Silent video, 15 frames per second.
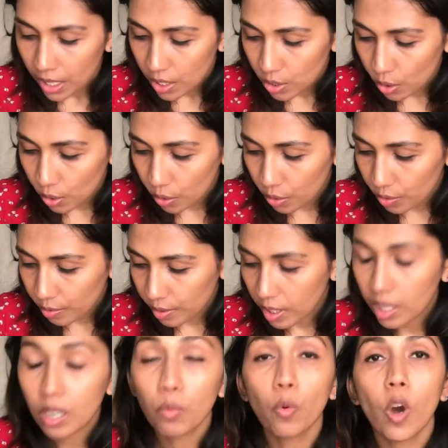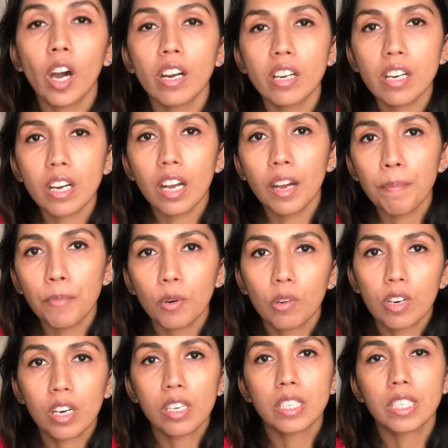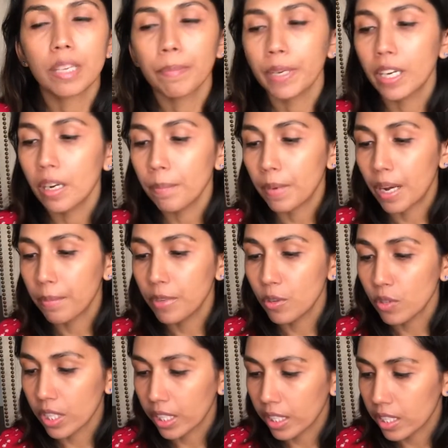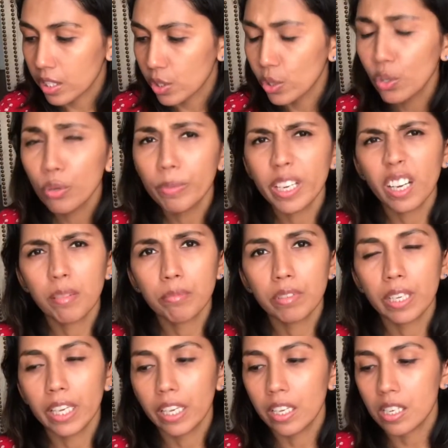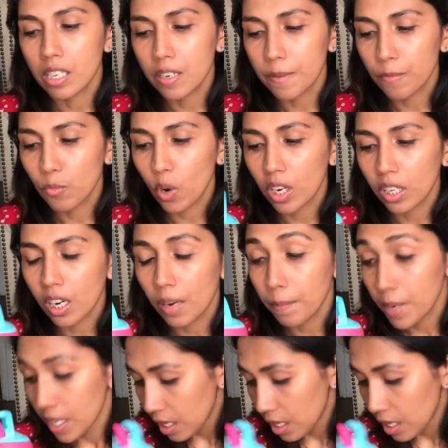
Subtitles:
So for her water cup or a sippy cup, I'm using this Nobi company water cup.